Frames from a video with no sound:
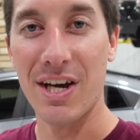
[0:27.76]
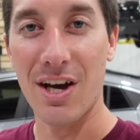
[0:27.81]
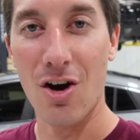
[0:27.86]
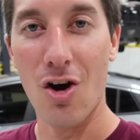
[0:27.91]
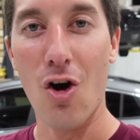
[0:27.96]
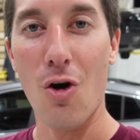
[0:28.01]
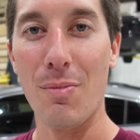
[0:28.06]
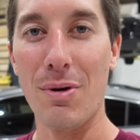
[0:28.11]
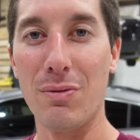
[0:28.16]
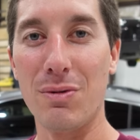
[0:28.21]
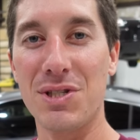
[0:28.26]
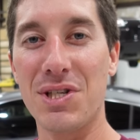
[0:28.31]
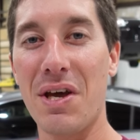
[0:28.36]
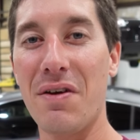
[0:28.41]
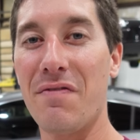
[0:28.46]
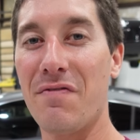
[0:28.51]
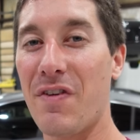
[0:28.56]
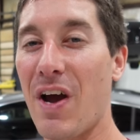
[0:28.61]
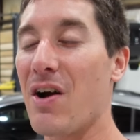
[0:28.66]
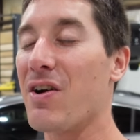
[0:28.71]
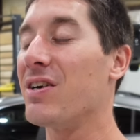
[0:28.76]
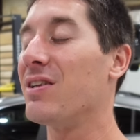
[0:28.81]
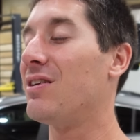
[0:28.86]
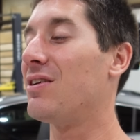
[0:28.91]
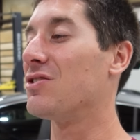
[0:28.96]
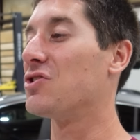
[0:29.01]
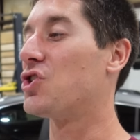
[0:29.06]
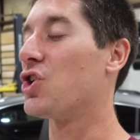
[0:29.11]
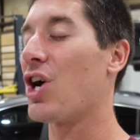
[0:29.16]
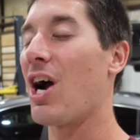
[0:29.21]
it home. It was a very
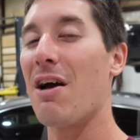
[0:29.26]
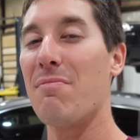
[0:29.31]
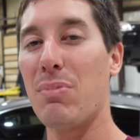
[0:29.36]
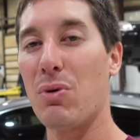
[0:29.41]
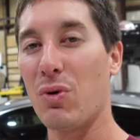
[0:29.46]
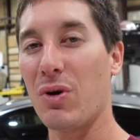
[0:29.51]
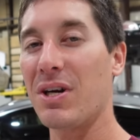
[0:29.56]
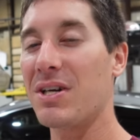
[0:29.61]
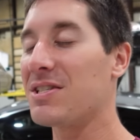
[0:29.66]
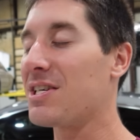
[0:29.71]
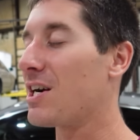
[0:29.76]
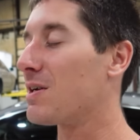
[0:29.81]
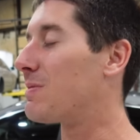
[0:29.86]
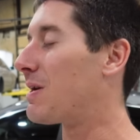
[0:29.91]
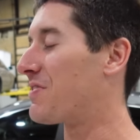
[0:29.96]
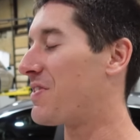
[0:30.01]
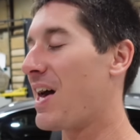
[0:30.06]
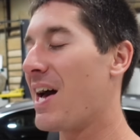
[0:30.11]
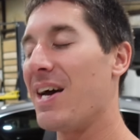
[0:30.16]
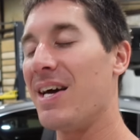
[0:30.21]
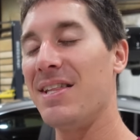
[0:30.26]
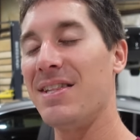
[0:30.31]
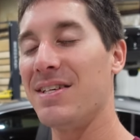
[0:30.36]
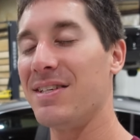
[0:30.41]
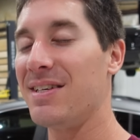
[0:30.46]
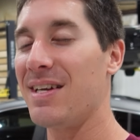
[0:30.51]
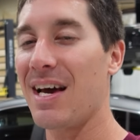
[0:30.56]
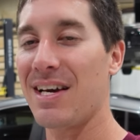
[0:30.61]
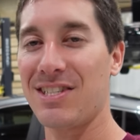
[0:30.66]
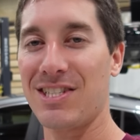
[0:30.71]
long drive, but we're going to talk about that in the
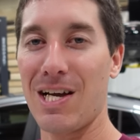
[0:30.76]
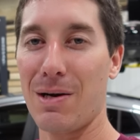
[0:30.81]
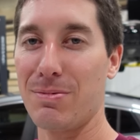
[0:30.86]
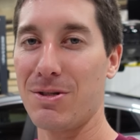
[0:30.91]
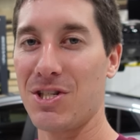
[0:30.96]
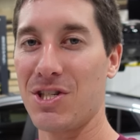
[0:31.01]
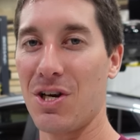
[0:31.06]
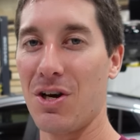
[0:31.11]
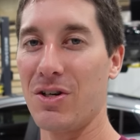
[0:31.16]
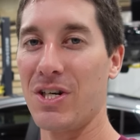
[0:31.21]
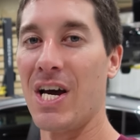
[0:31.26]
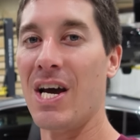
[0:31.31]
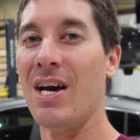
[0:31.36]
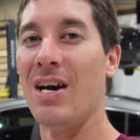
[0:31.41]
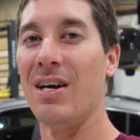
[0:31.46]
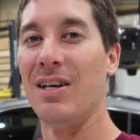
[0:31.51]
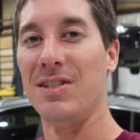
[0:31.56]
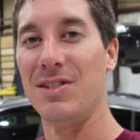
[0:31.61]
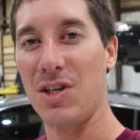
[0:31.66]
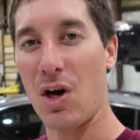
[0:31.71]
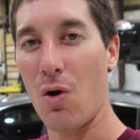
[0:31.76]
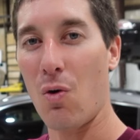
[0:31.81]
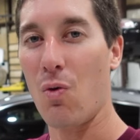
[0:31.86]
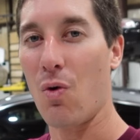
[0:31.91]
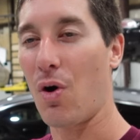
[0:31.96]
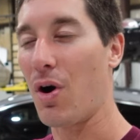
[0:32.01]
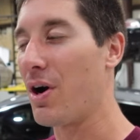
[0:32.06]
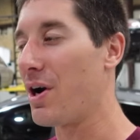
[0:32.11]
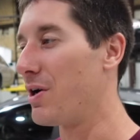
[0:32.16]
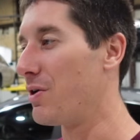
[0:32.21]
next episode. Don't
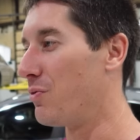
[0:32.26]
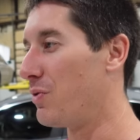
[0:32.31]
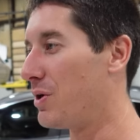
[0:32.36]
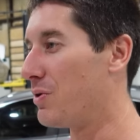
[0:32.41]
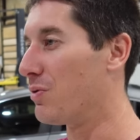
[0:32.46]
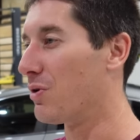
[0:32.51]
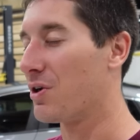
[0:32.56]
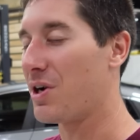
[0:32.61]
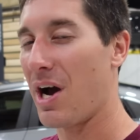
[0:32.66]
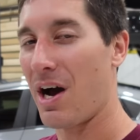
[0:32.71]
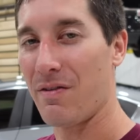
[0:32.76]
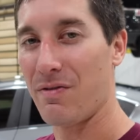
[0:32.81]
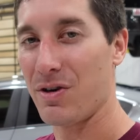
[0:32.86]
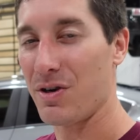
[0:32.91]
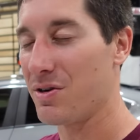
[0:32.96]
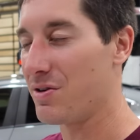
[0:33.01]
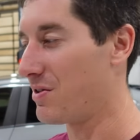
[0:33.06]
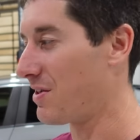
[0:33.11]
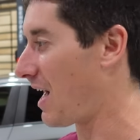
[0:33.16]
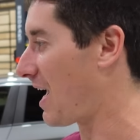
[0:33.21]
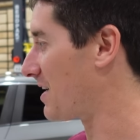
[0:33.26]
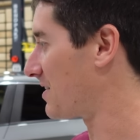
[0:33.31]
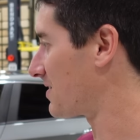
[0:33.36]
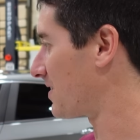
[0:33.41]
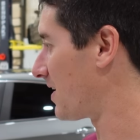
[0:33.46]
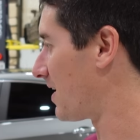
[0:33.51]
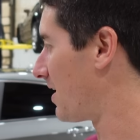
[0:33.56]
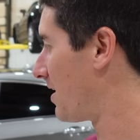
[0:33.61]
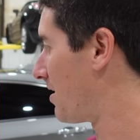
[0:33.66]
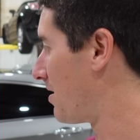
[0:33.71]
worry, we will cover that
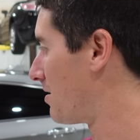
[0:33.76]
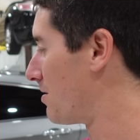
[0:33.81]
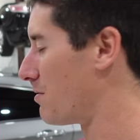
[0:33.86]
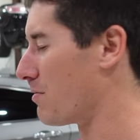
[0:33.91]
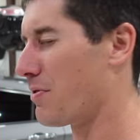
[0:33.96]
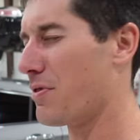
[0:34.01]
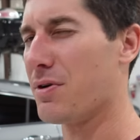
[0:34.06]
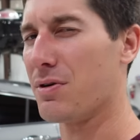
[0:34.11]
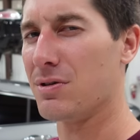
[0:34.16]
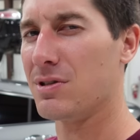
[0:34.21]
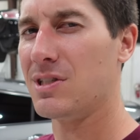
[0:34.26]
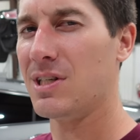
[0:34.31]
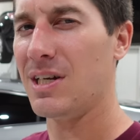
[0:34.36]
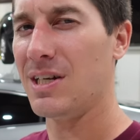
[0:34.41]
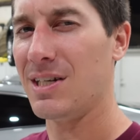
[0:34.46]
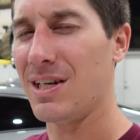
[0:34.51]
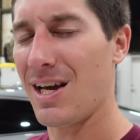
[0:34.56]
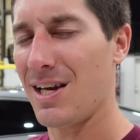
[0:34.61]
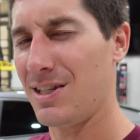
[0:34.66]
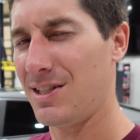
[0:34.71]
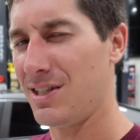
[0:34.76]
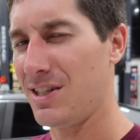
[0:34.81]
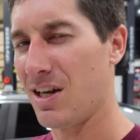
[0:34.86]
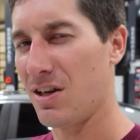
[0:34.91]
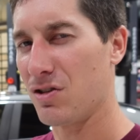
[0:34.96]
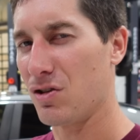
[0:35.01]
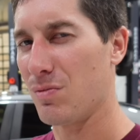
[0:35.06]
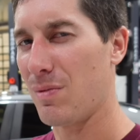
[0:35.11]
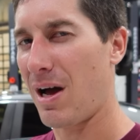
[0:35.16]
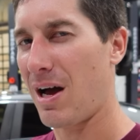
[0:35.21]
uh, 13 to
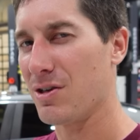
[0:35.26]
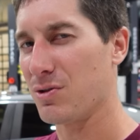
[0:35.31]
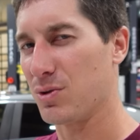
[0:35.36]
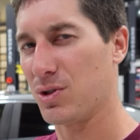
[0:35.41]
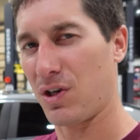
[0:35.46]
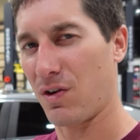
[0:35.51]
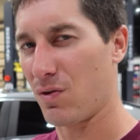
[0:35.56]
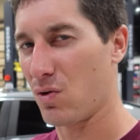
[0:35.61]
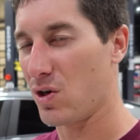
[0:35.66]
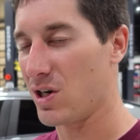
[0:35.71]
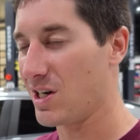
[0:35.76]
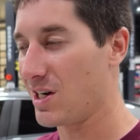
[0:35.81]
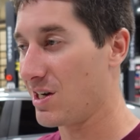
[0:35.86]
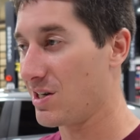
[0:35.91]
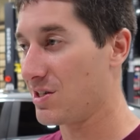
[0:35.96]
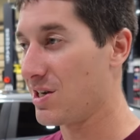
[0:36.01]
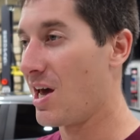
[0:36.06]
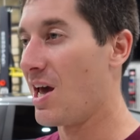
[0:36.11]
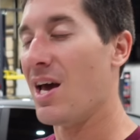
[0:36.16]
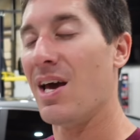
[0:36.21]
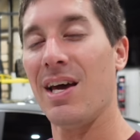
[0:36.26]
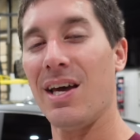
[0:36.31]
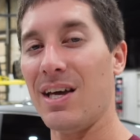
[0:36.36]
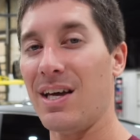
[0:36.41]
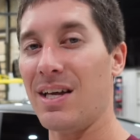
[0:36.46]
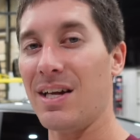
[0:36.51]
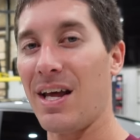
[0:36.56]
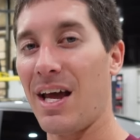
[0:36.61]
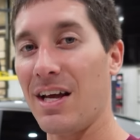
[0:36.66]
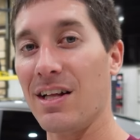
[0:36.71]
1800 miles, whichever one it is,
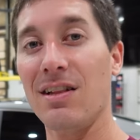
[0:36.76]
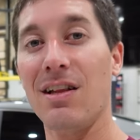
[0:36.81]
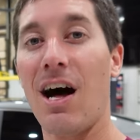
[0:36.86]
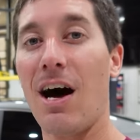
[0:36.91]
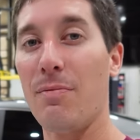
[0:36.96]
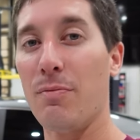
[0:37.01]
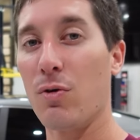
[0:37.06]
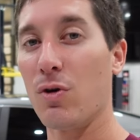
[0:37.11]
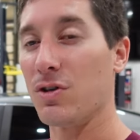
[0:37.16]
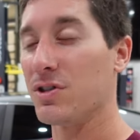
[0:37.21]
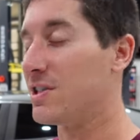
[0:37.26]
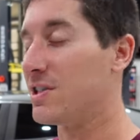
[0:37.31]
in a lot more